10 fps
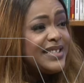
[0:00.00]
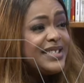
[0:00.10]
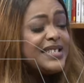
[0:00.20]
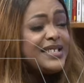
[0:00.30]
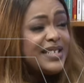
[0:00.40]
okay.
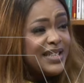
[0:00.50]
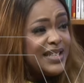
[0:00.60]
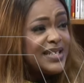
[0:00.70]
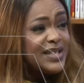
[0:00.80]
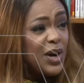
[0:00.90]
to see
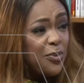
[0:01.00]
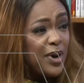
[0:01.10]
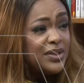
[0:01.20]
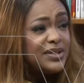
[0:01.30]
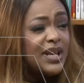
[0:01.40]
this come
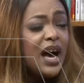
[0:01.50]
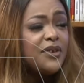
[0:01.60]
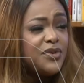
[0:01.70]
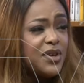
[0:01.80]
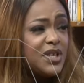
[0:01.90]
out,
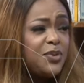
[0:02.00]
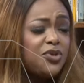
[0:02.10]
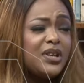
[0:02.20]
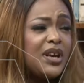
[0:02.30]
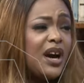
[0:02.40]
after,
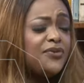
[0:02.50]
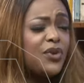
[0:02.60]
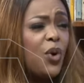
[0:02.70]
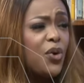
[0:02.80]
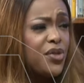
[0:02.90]
especially
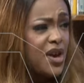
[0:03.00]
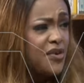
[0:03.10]
after all the